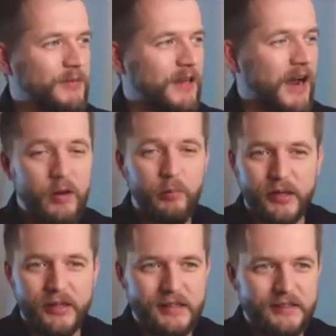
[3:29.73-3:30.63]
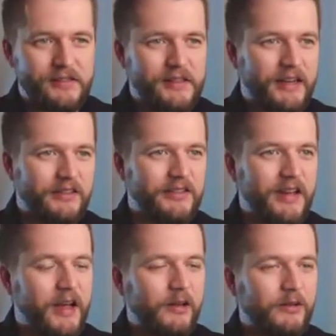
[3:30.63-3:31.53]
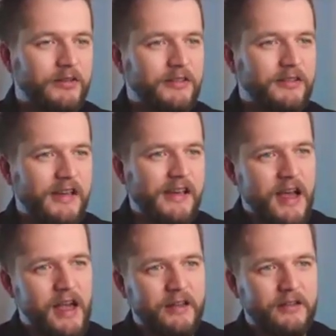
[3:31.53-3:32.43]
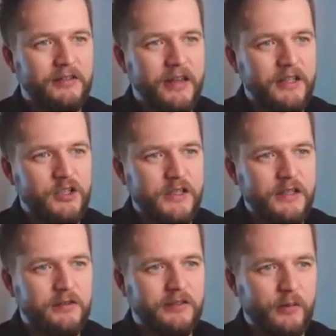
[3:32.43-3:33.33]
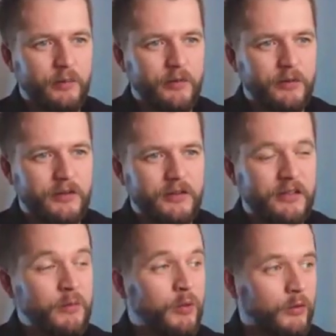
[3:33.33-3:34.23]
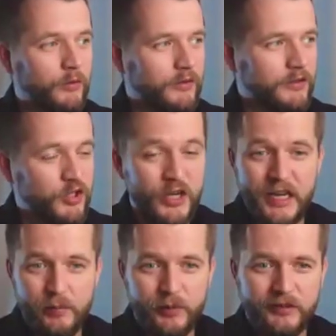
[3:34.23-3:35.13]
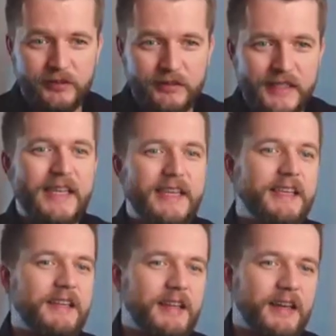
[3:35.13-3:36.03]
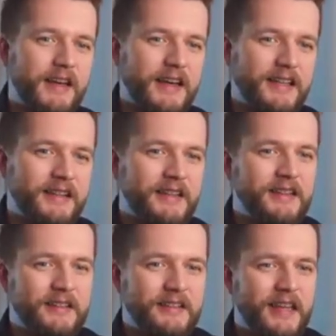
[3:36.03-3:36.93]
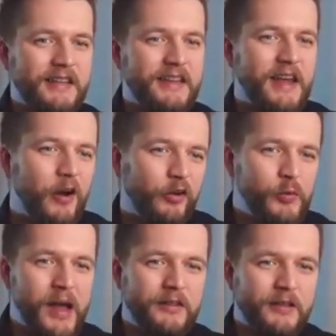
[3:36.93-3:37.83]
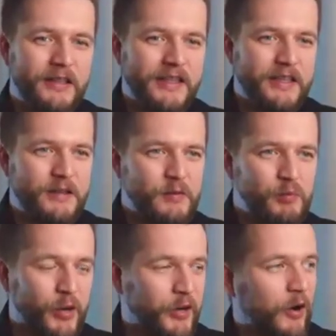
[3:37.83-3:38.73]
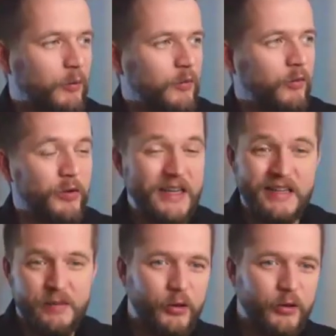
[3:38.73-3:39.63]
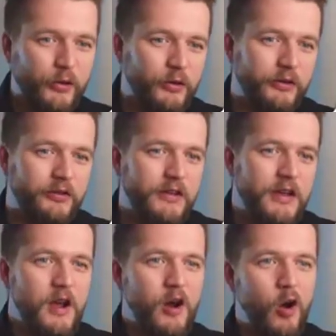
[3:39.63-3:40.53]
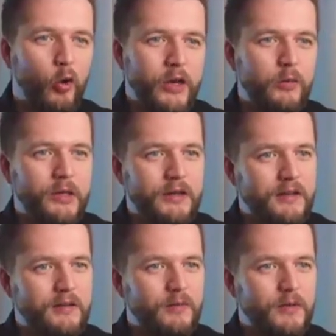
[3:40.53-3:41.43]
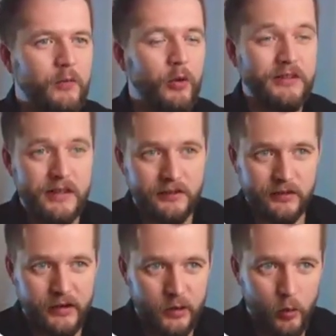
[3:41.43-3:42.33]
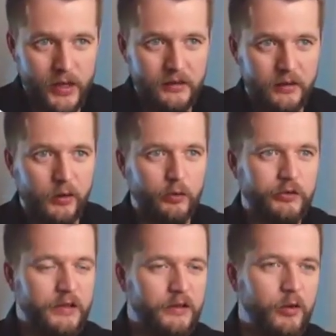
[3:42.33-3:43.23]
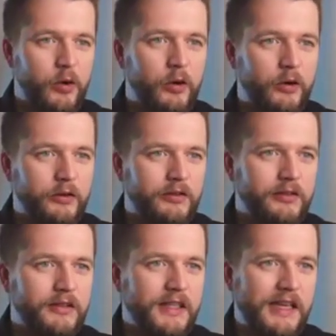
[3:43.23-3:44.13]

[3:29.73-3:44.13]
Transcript: iPad and a stylus, I could sketch in some simple shapes and they automatically become 3D models, or even for things like windows and doors,